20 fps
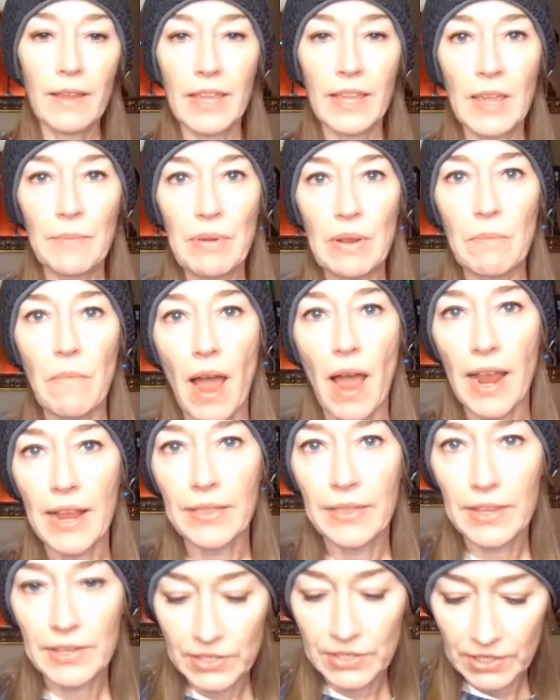Keep in
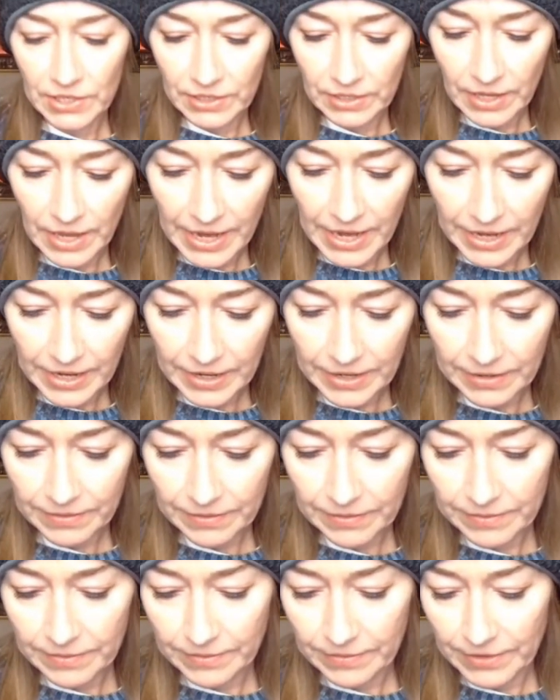mind, this is
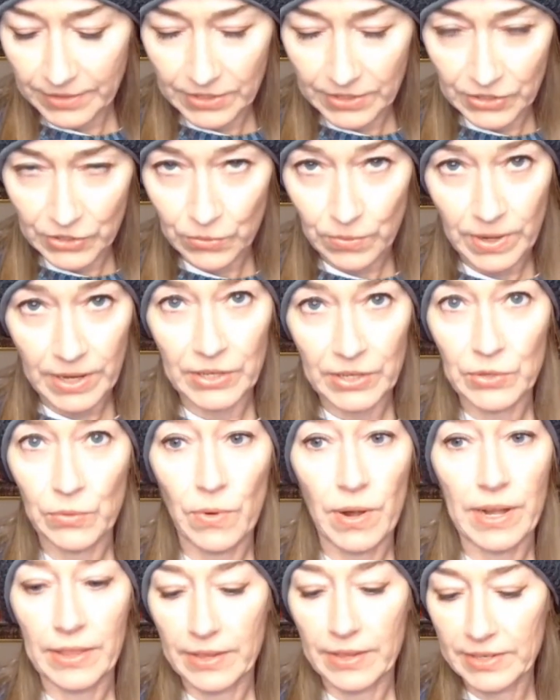
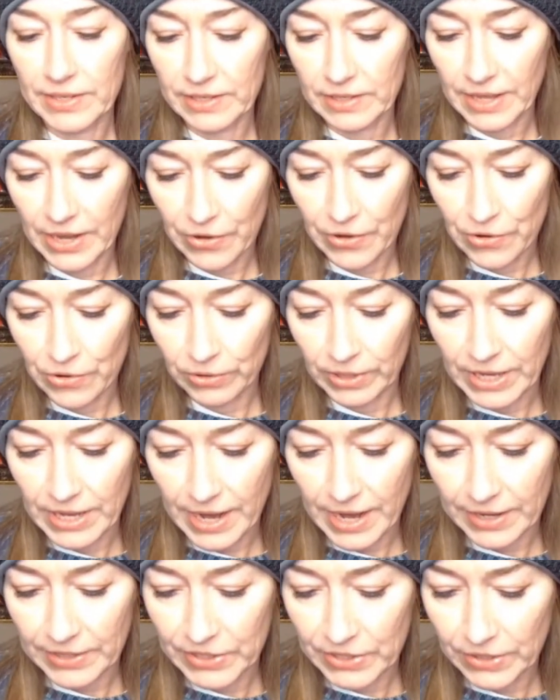2020. This is like early
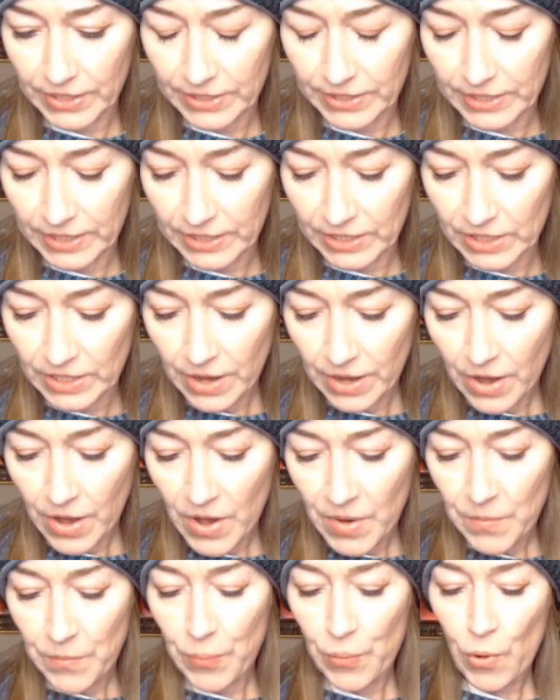days. So this is
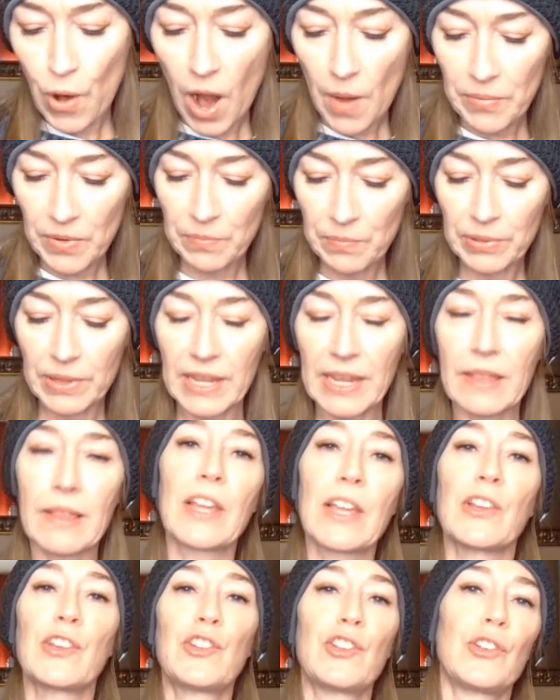probably
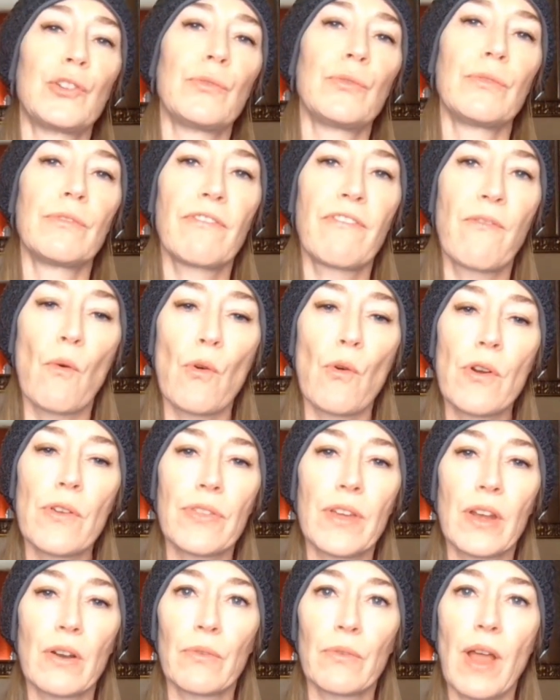like June 4th.
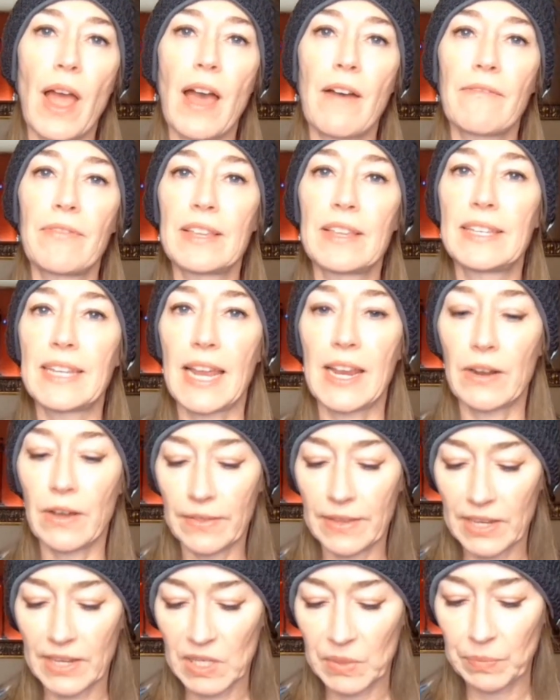I don't have the date on
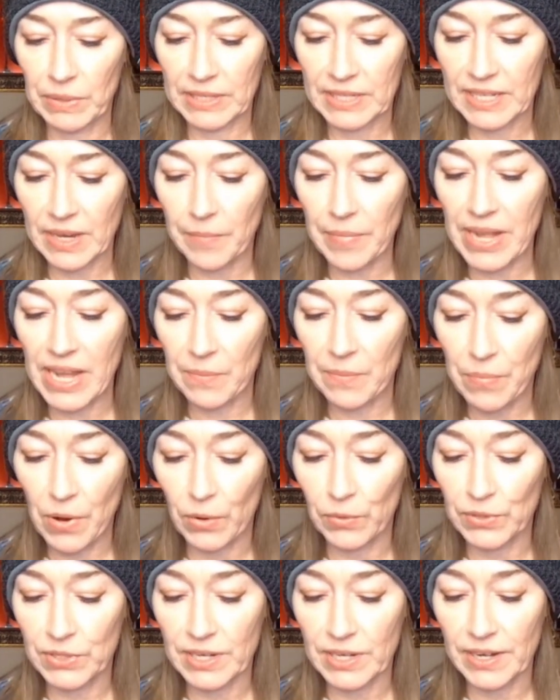this, but somebody had
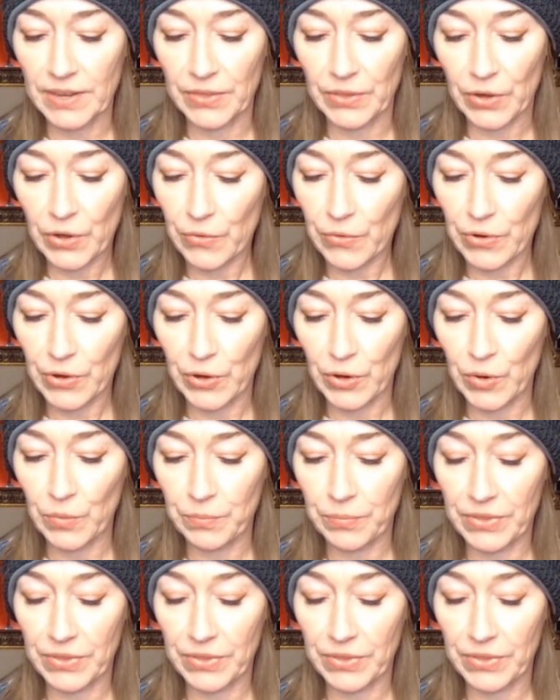posted in the group.